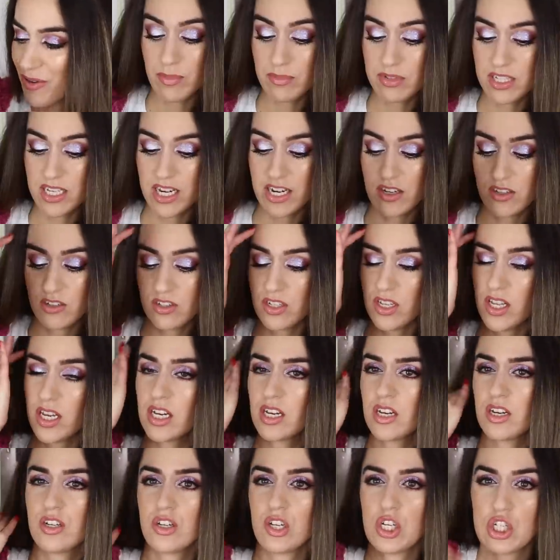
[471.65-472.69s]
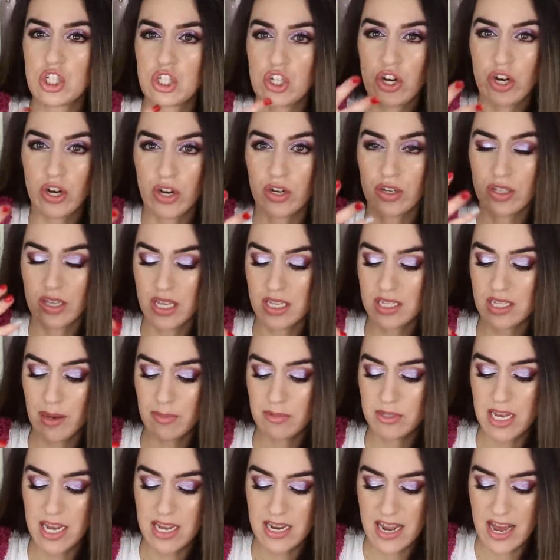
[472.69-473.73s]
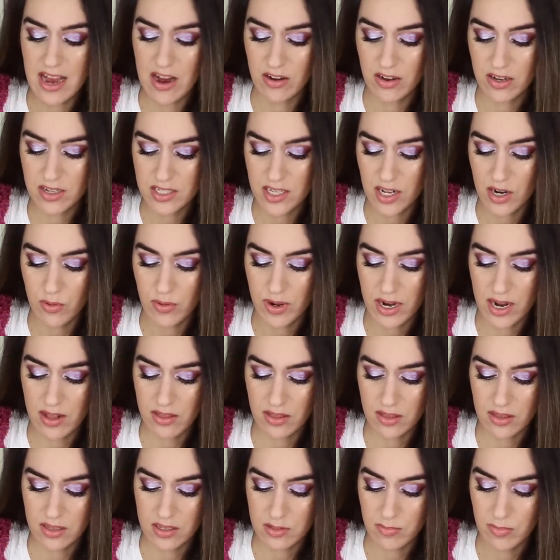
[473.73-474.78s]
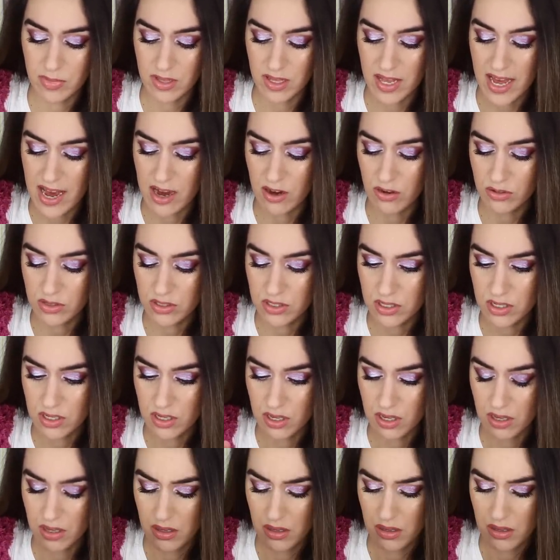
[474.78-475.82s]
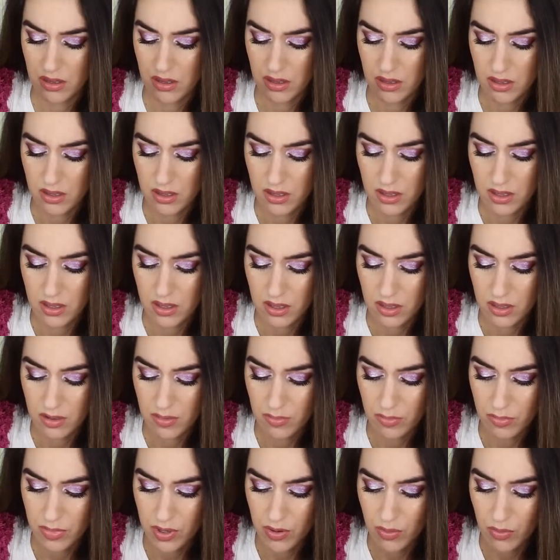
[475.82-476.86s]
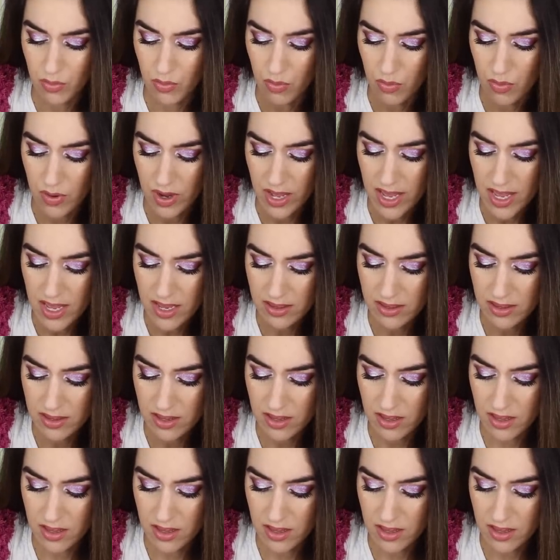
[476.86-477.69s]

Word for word: I'm scared to like turn this upside down because I don't want anything to spill out. But what?